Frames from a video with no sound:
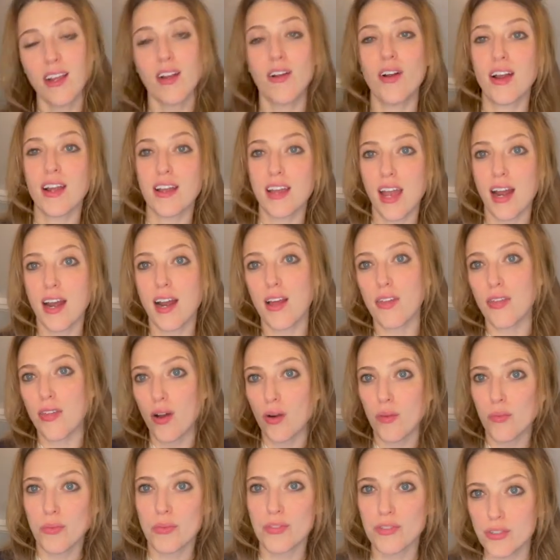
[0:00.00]
or again, I
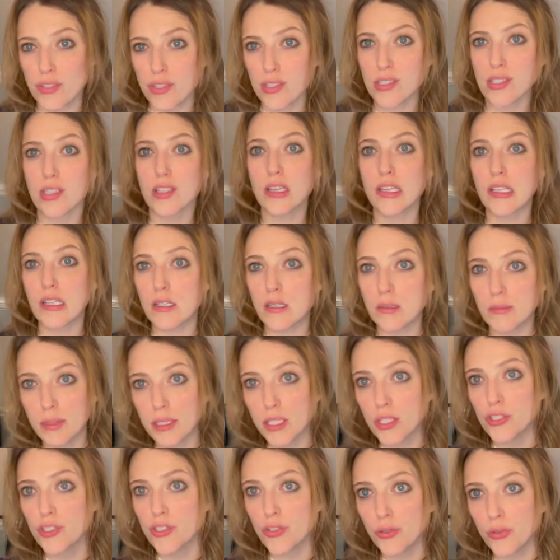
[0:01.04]
thought was just a little
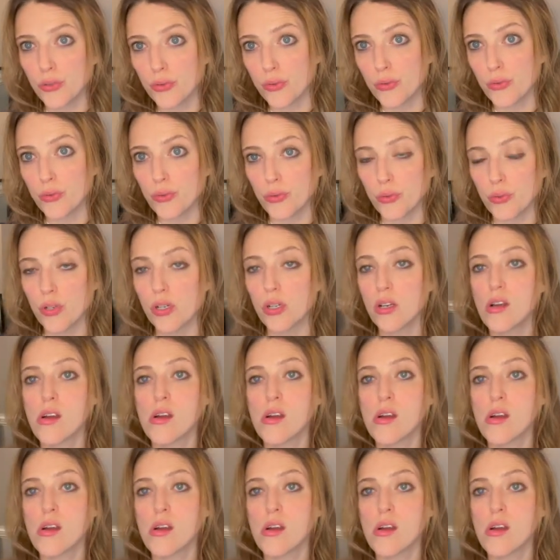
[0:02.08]
bit too,